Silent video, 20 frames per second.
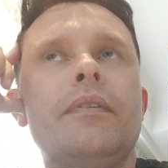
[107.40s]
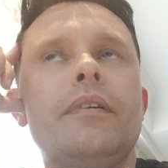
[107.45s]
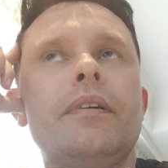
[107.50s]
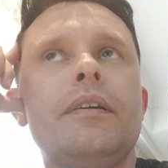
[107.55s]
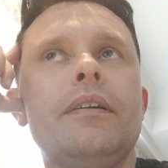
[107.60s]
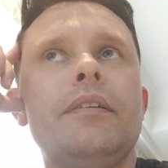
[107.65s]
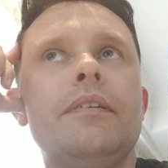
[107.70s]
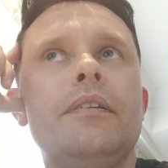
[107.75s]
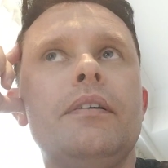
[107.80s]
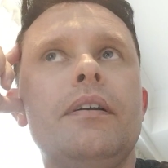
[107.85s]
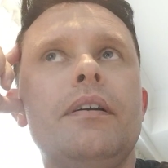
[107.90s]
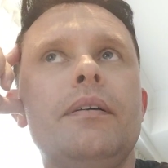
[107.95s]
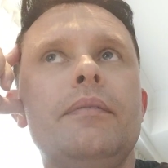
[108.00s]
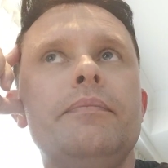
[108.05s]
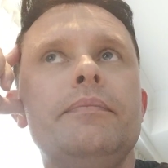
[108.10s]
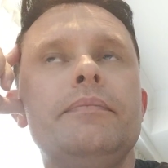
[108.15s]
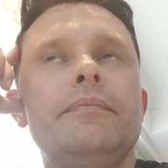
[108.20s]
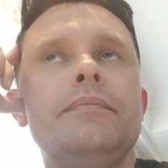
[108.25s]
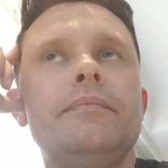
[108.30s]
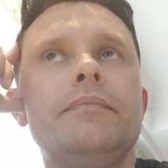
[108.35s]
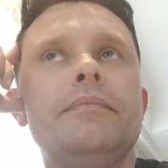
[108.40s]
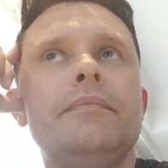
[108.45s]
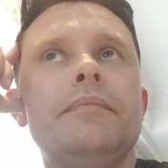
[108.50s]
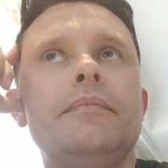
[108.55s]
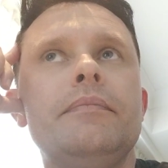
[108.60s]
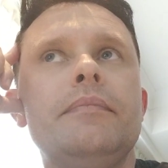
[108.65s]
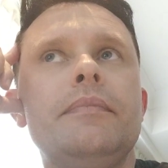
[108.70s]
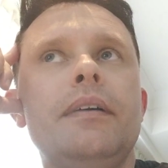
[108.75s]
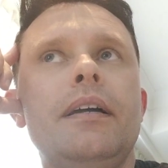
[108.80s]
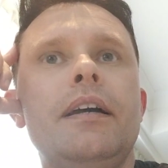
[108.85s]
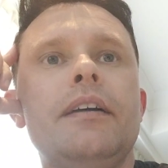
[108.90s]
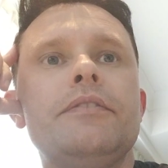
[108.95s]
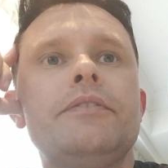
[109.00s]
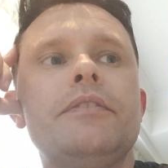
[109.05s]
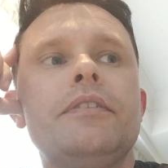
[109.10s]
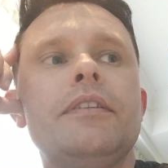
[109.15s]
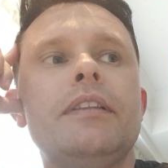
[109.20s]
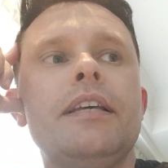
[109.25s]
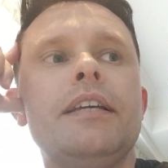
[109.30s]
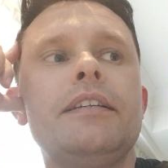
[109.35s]
And how's
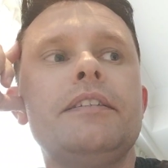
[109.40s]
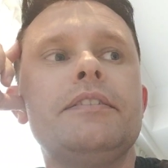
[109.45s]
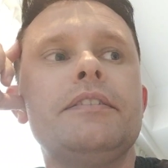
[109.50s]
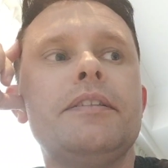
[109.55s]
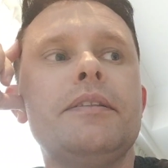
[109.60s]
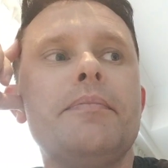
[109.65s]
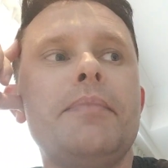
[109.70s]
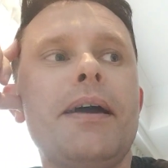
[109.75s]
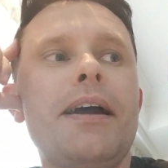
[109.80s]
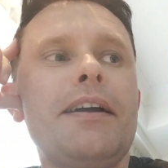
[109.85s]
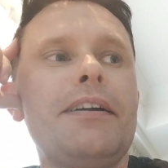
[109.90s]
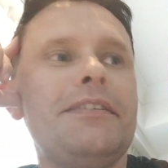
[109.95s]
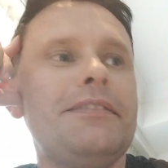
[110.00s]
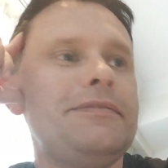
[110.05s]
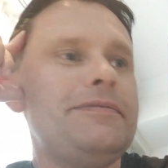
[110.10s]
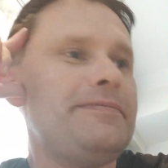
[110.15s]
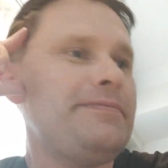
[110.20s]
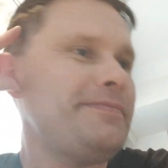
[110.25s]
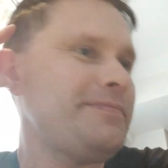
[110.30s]
the legs and the back?